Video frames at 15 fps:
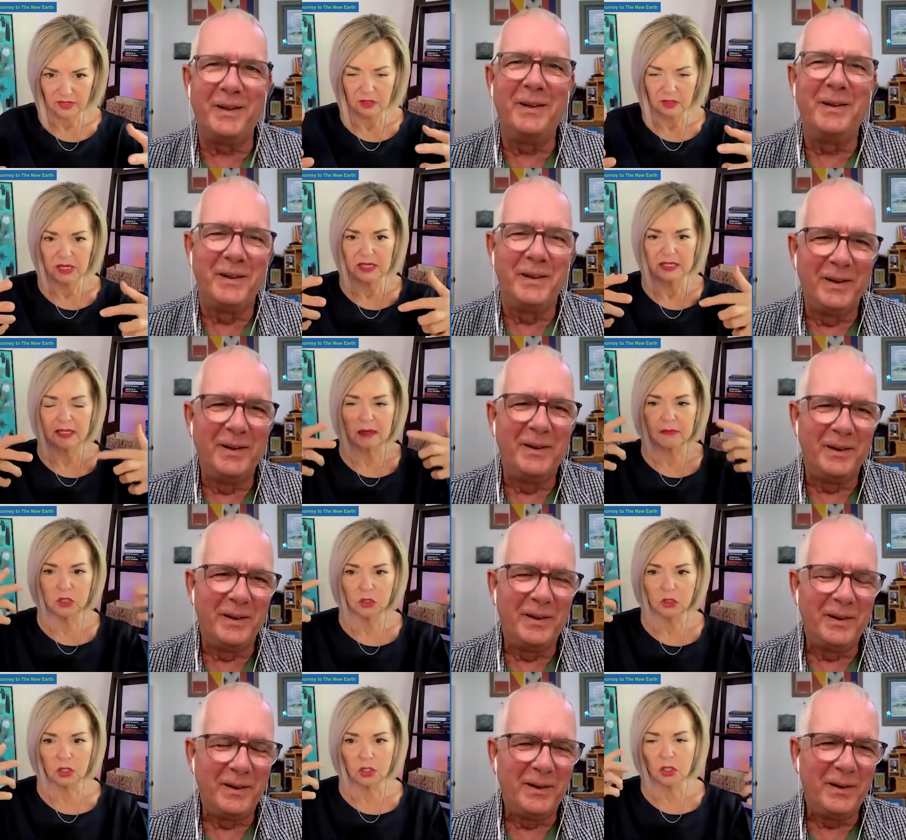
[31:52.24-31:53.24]
Speaker 1: thing? Because I'm
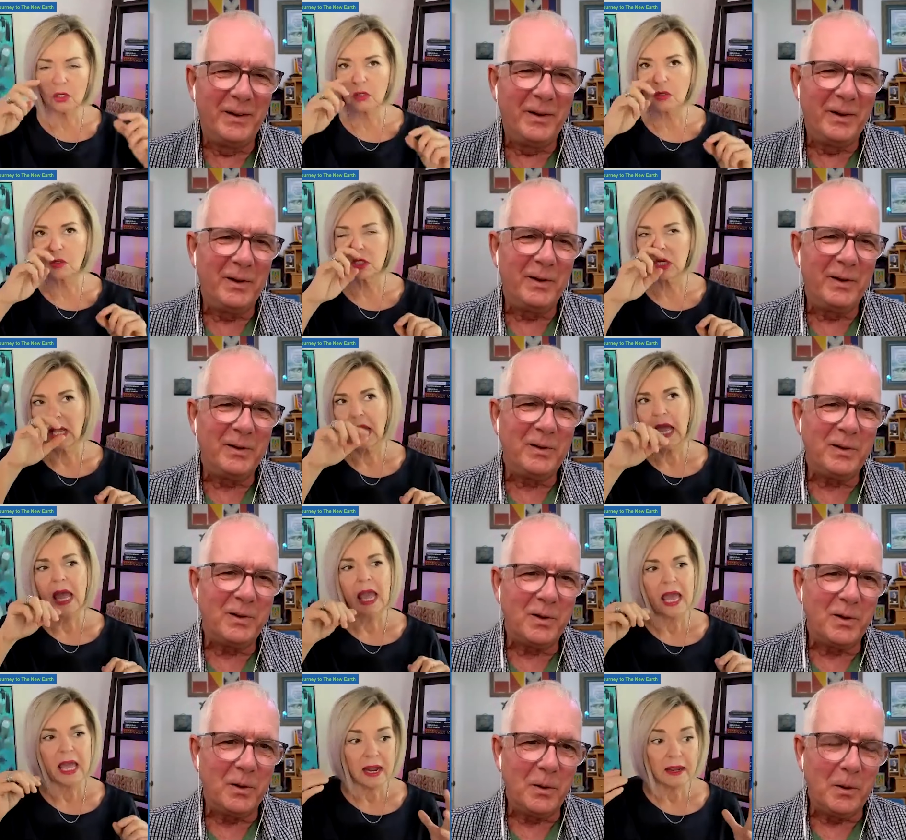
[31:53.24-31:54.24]
so huge.
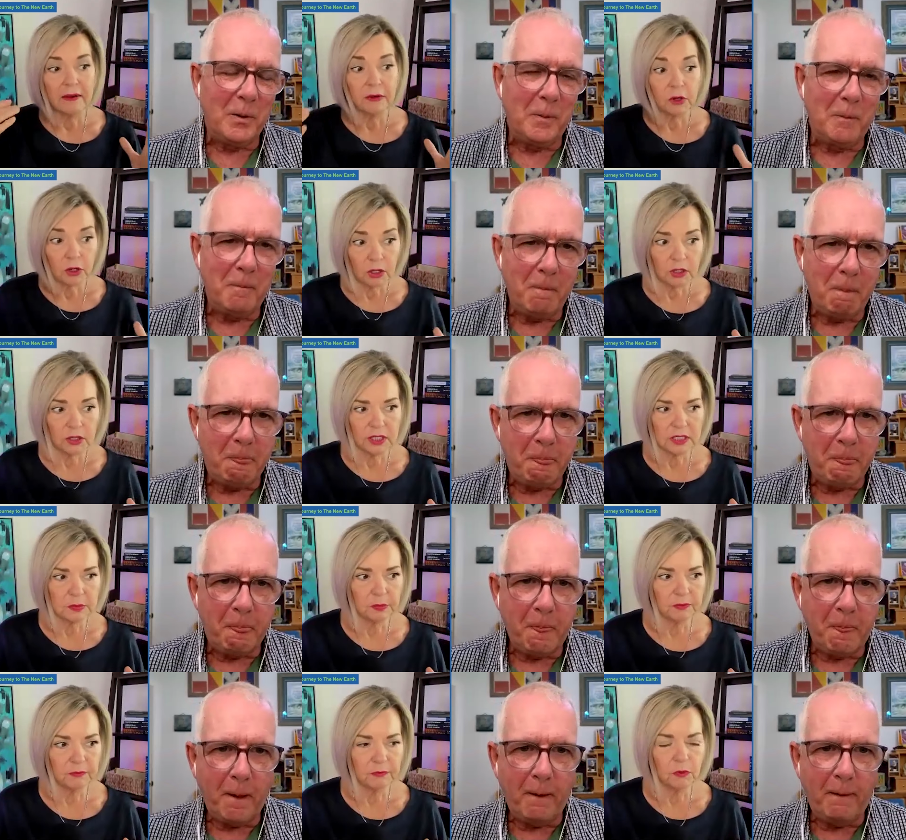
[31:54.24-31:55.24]
And I've heard
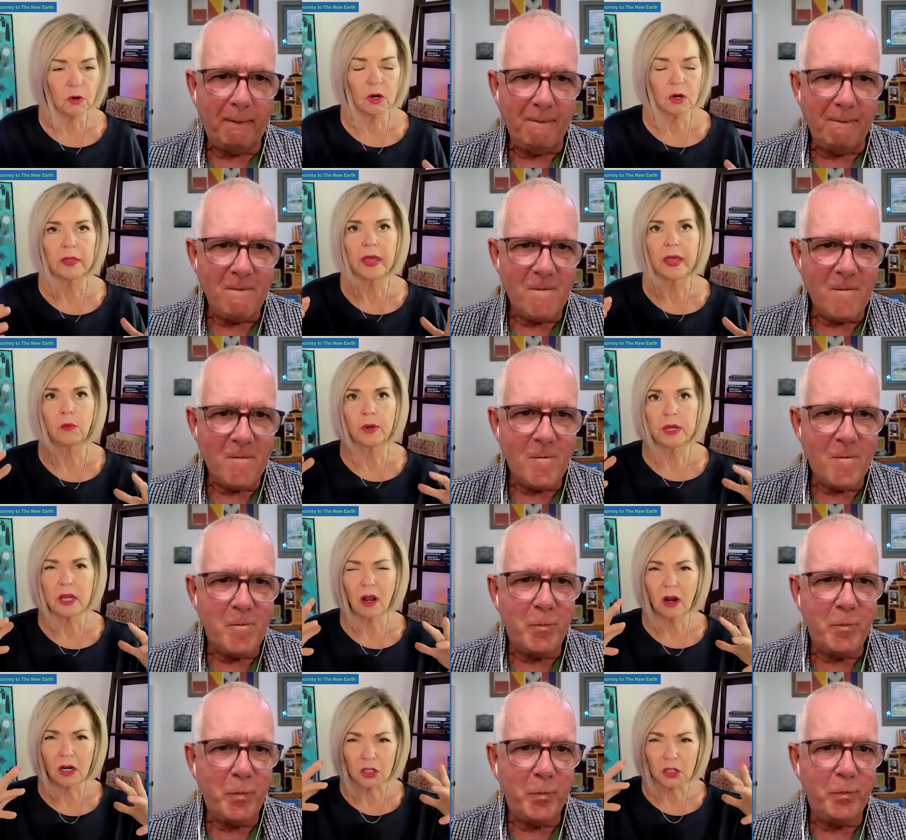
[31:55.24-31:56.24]
this before that
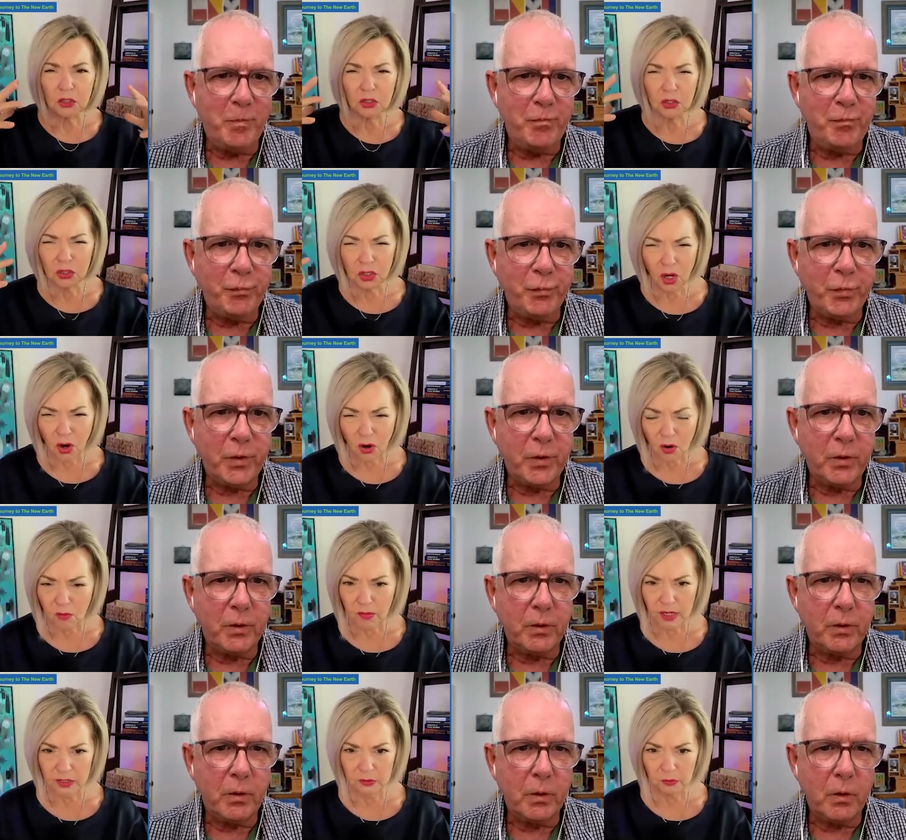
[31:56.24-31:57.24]
we are
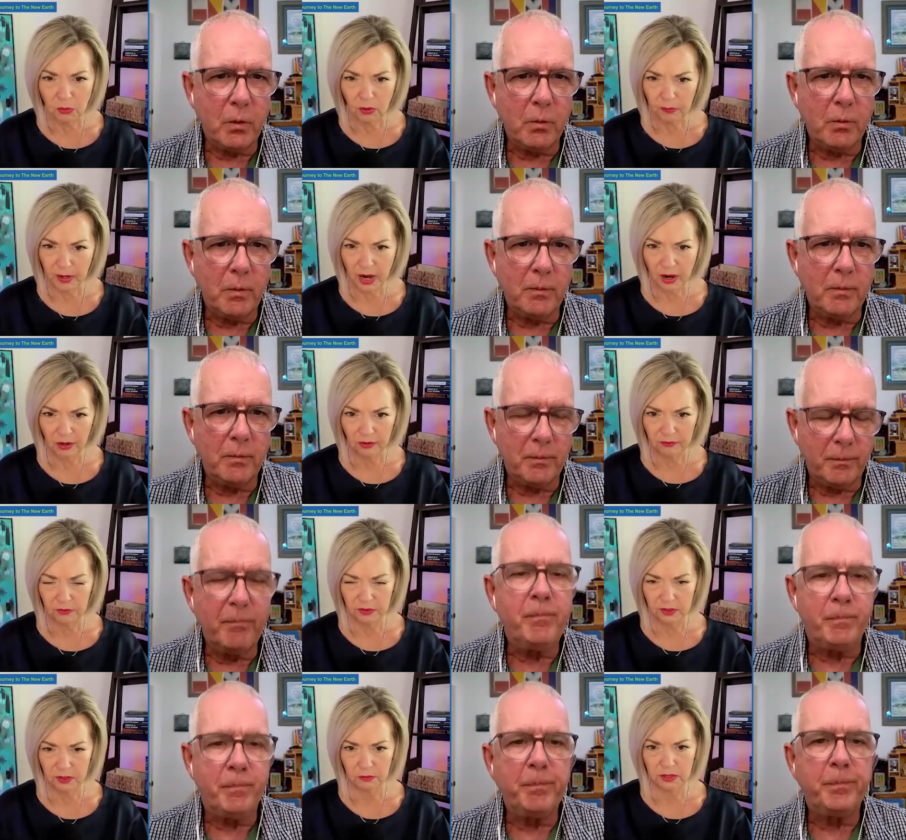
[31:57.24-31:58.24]
so much more
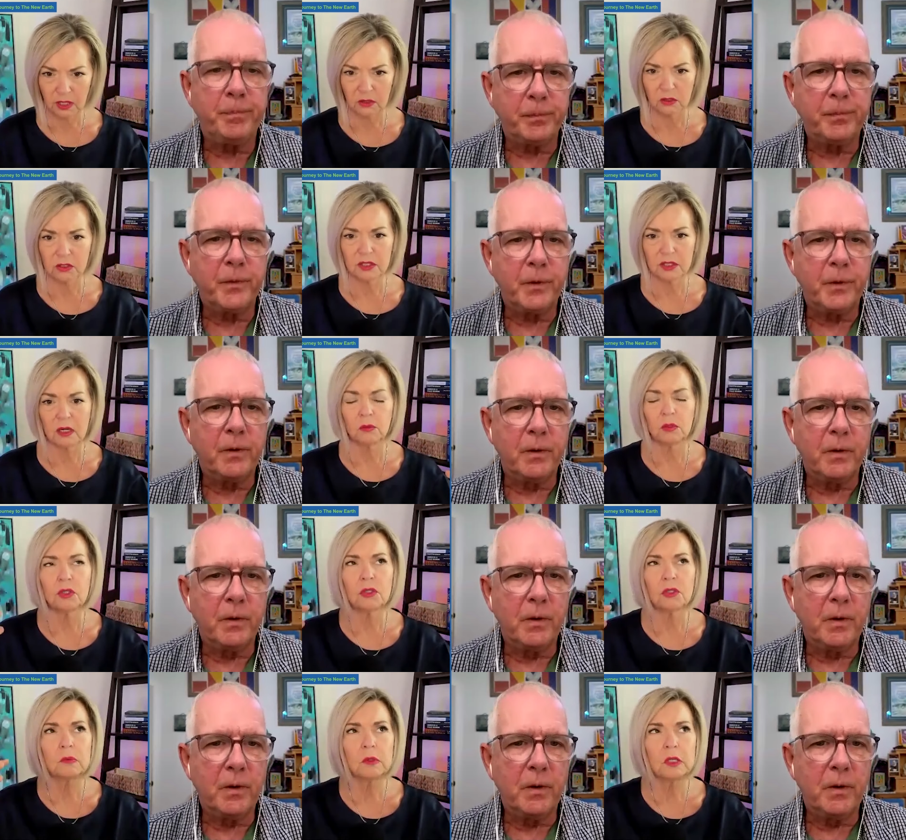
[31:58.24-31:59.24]
powerful than we understand.
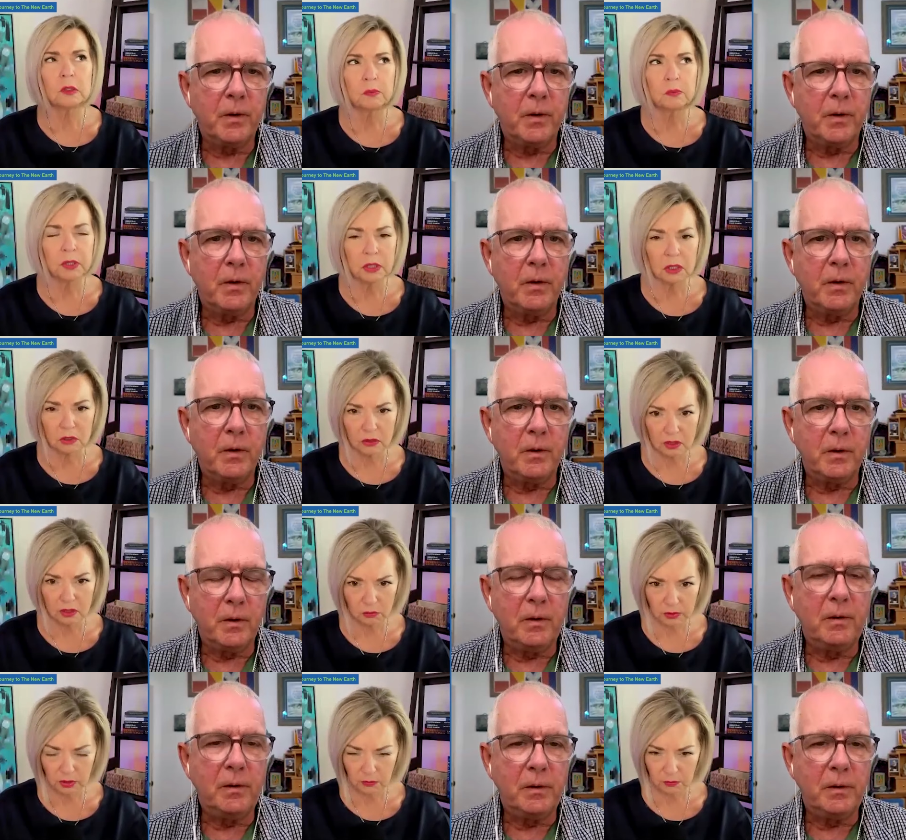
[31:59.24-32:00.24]
We're so much bigger
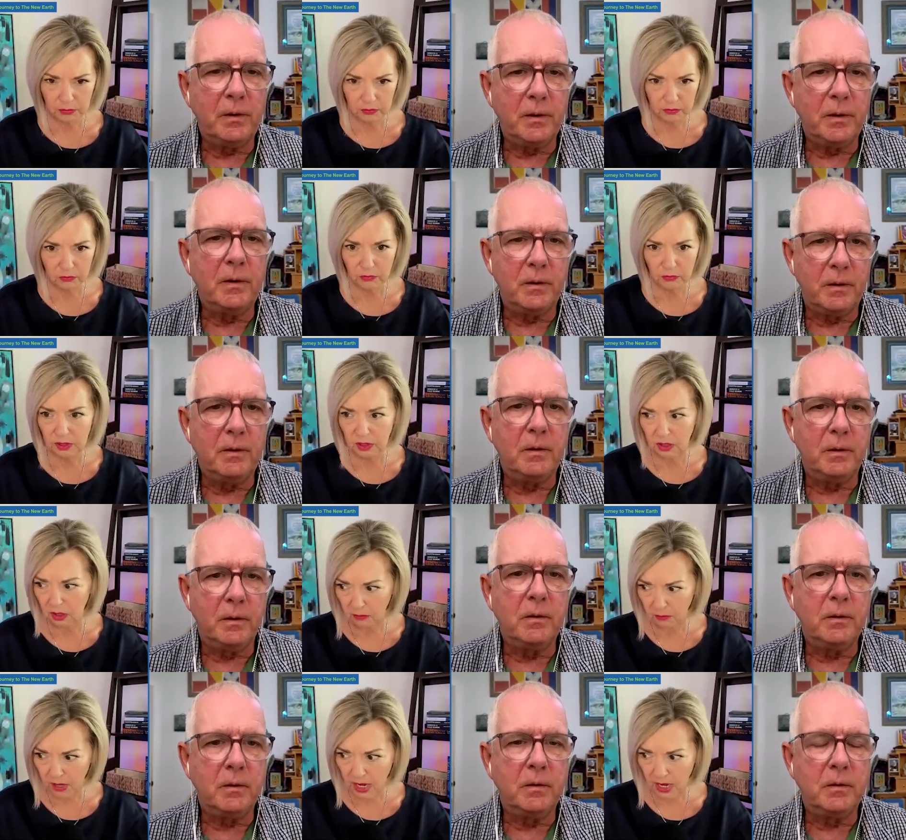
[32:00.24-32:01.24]
than we we
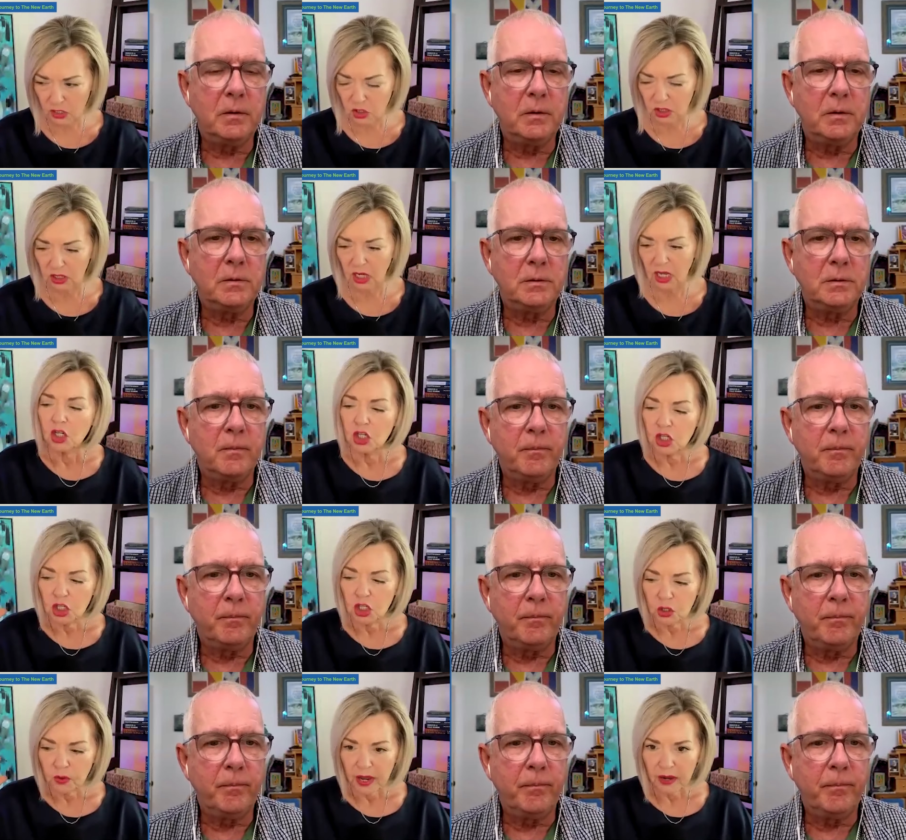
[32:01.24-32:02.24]
can imagine. Do
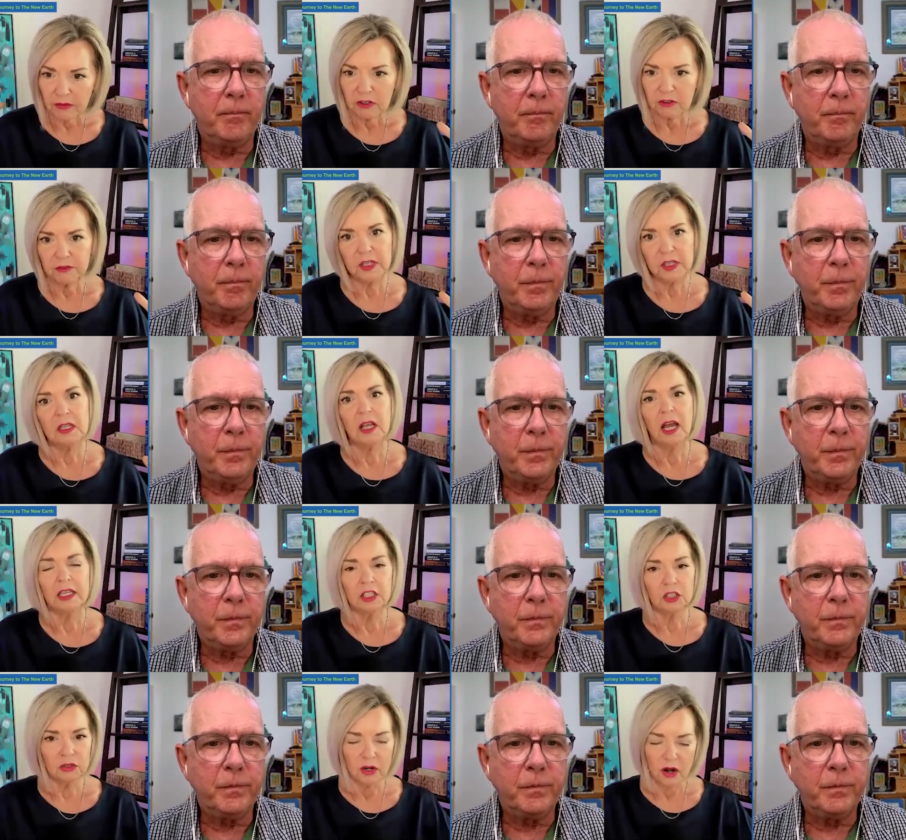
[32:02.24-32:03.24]
you ever feel
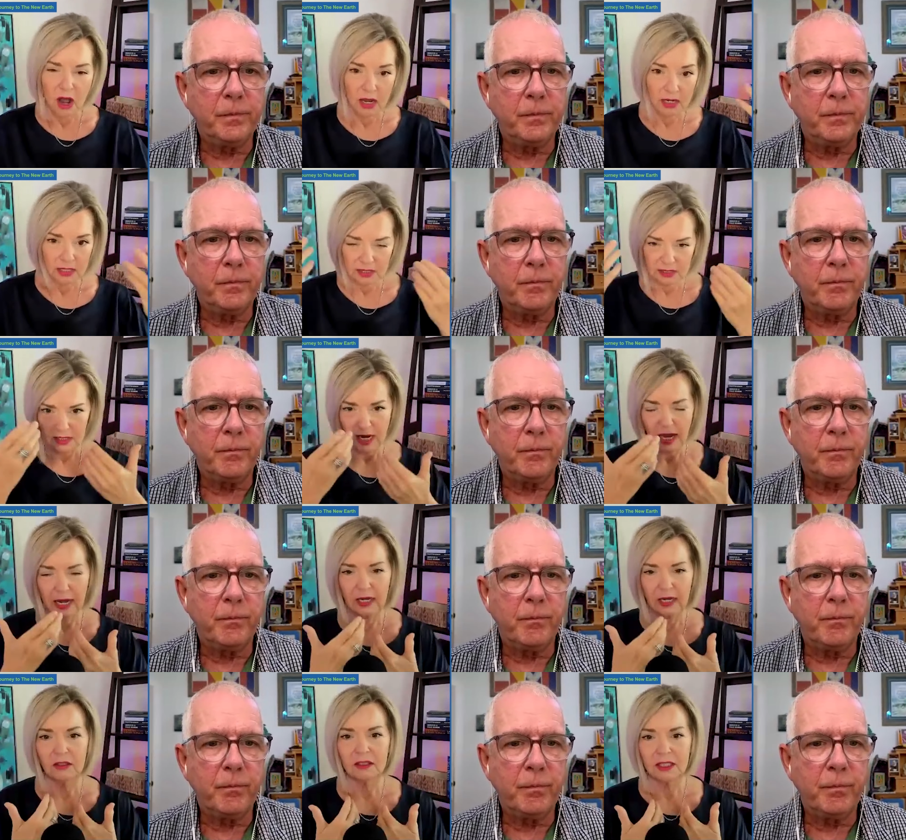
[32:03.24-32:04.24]
like you're not
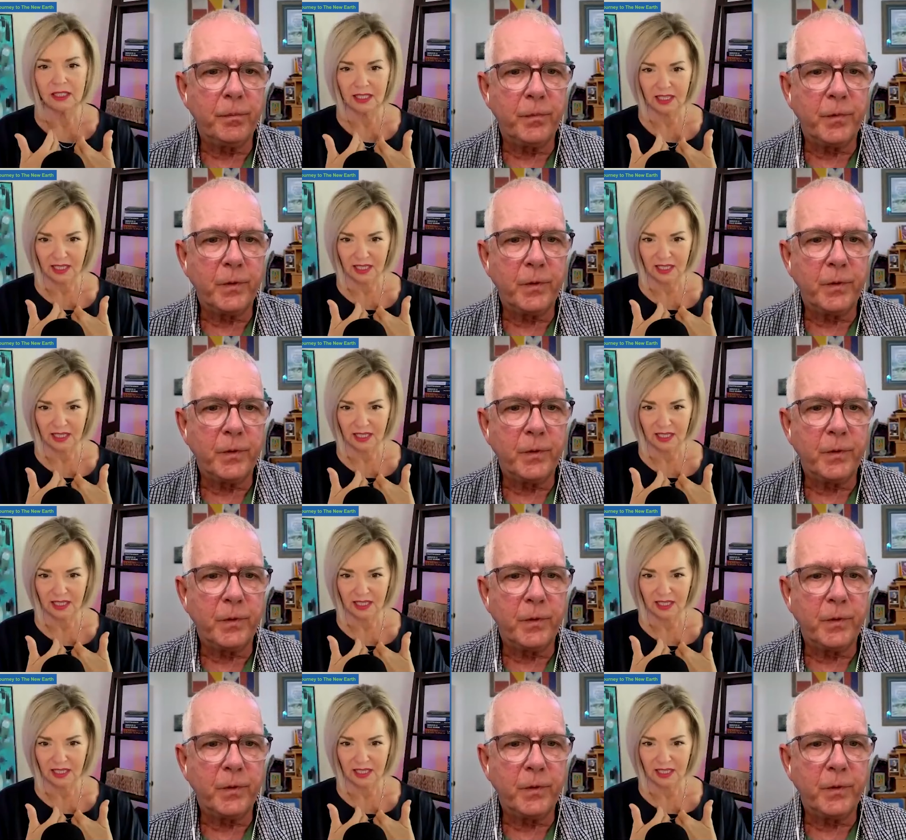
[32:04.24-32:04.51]
entirely